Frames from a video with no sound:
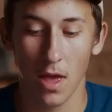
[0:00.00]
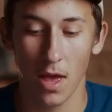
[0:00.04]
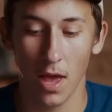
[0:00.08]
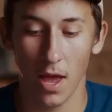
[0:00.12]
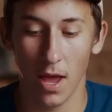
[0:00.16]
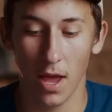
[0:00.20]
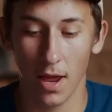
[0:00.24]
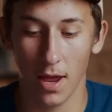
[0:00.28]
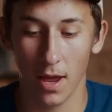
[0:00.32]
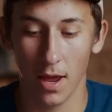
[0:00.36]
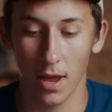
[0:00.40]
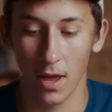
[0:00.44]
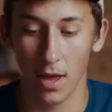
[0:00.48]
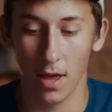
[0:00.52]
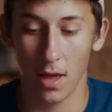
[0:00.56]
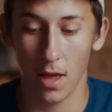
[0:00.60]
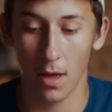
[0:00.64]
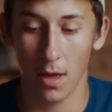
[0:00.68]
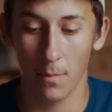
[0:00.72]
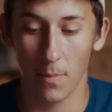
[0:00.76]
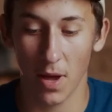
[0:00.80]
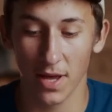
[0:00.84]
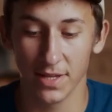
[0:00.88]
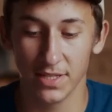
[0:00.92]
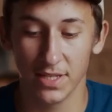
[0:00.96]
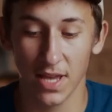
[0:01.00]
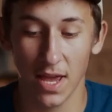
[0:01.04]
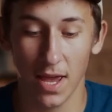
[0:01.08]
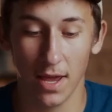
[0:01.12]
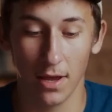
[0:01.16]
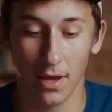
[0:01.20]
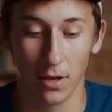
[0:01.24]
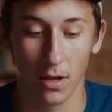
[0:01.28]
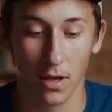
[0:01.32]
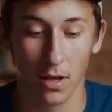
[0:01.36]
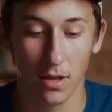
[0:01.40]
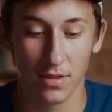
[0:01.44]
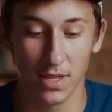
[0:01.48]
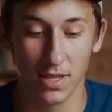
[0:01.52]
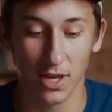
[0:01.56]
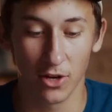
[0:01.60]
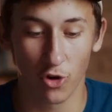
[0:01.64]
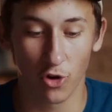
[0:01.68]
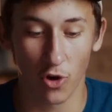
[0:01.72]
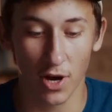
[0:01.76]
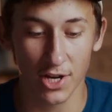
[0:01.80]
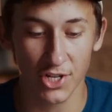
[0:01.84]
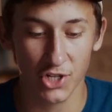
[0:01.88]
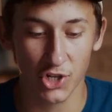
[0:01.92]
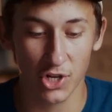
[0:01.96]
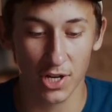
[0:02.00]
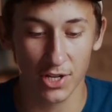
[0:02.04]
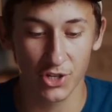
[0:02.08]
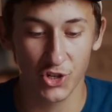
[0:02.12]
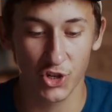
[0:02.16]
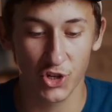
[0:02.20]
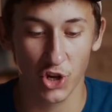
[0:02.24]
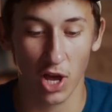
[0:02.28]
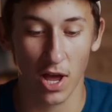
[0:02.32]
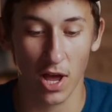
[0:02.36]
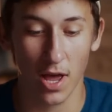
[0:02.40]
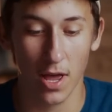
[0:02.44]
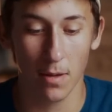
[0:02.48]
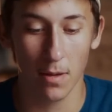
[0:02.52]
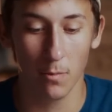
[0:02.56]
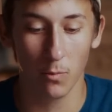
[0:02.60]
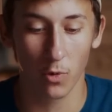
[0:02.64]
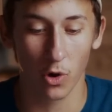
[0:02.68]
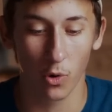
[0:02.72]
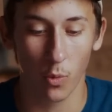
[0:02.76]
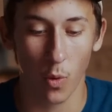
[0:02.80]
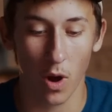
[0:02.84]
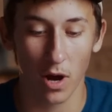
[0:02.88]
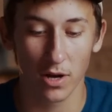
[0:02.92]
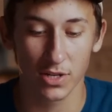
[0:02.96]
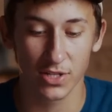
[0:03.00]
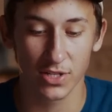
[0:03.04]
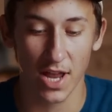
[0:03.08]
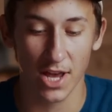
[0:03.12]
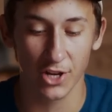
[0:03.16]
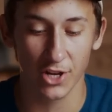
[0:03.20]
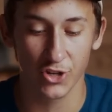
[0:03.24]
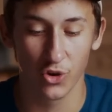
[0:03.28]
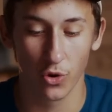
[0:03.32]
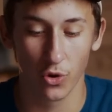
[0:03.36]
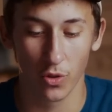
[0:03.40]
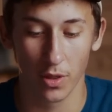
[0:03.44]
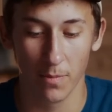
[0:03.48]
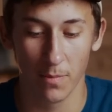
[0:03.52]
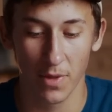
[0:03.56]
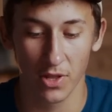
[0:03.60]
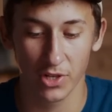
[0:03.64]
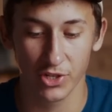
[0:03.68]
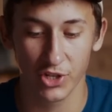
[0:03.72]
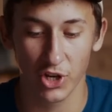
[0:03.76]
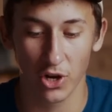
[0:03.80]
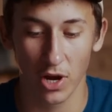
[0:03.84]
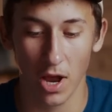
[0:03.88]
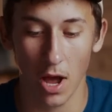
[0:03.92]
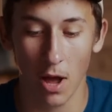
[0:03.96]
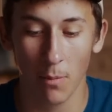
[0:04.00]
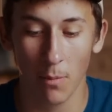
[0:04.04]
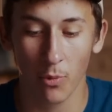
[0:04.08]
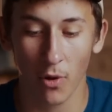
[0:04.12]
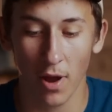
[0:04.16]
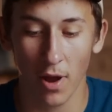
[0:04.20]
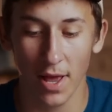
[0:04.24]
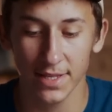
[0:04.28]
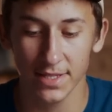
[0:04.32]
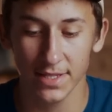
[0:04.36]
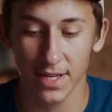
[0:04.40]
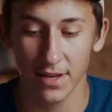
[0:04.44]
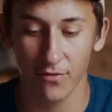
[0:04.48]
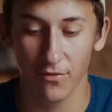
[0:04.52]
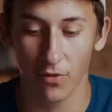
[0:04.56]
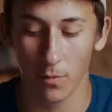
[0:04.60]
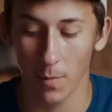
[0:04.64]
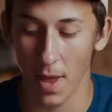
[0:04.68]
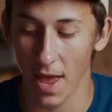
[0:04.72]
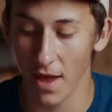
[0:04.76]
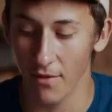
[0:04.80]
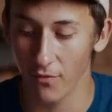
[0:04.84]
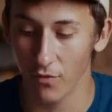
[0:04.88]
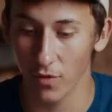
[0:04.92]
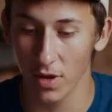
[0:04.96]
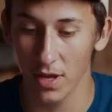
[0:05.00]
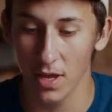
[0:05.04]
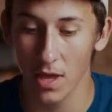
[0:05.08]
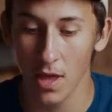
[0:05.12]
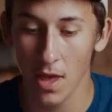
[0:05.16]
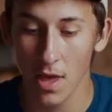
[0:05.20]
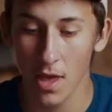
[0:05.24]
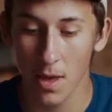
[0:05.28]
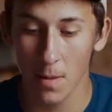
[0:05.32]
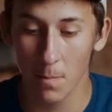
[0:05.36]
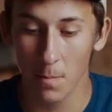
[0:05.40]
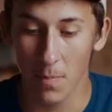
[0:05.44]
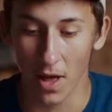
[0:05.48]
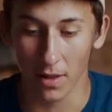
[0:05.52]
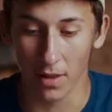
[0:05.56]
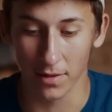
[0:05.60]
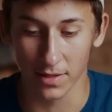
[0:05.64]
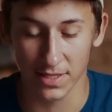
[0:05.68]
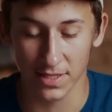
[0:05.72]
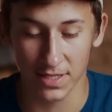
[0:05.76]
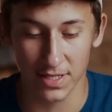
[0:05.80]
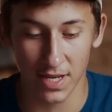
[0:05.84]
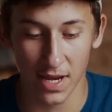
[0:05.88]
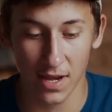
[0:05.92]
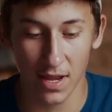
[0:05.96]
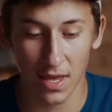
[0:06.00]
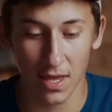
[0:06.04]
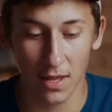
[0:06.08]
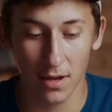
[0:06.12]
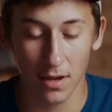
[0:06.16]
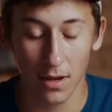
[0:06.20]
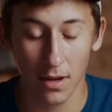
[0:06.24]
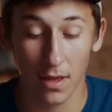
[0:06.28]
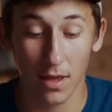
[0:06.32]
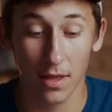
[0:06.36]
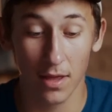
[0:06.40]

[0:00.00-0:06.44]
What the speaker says: by saying, "The aggression in Shechem requires national and military uprising from every Palestinian,